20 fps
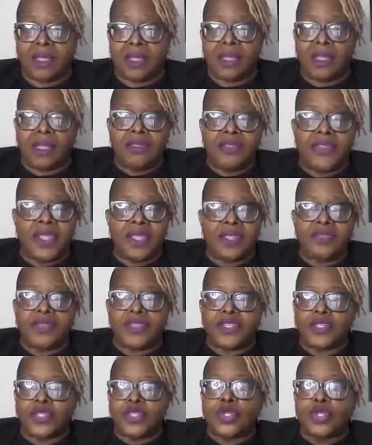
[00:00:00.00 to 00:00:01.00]

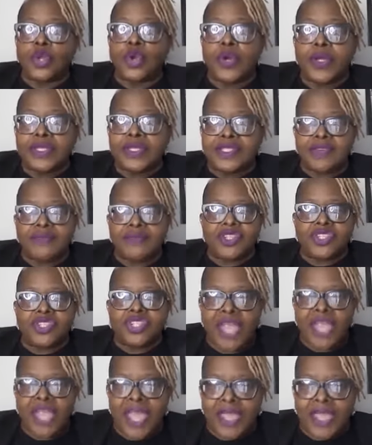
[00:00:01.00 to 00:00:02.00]
the stories of the
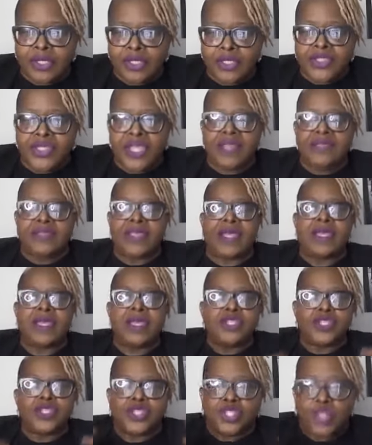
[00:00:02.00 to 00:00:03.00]
Chandlers and the
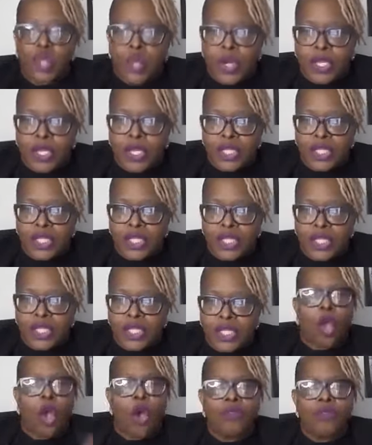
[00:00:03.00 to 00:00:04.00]
Sawyers and
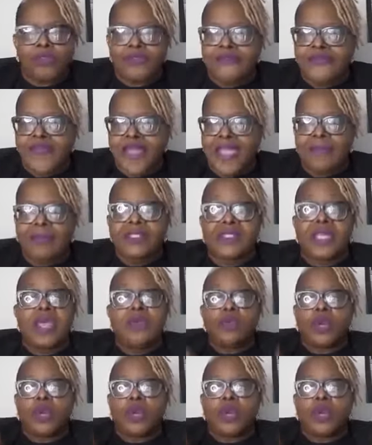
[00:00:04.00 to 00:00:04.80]
all the families,